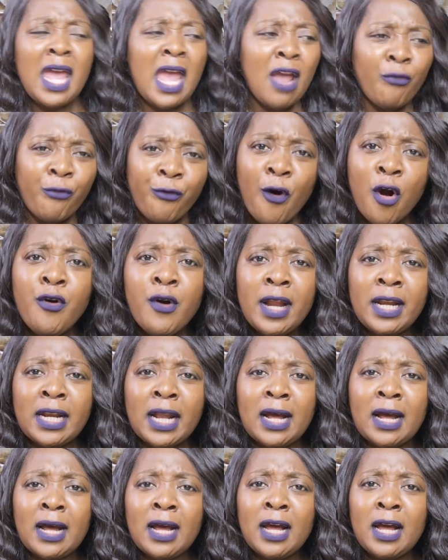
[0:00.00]
a
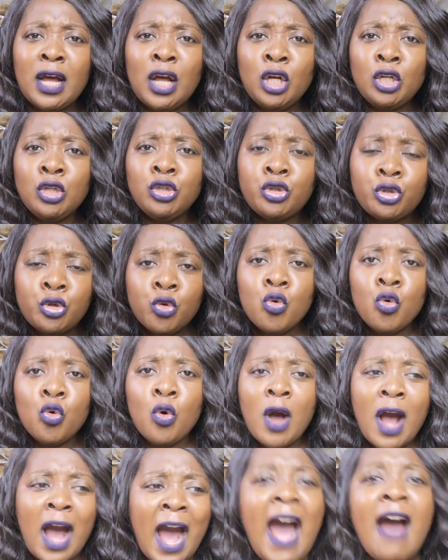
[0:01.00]
foreigner
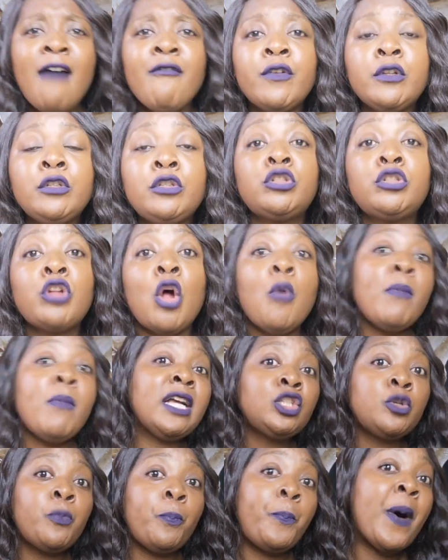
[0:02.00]
to have so
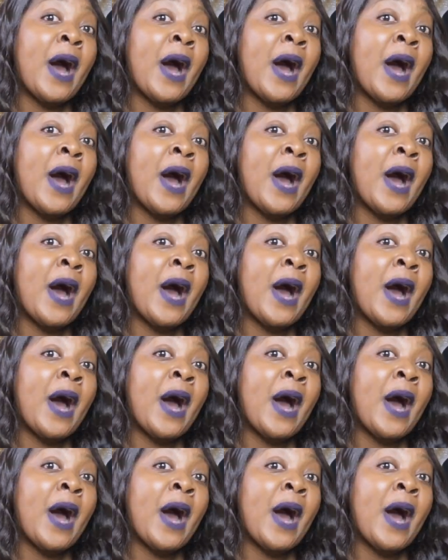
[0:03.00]
much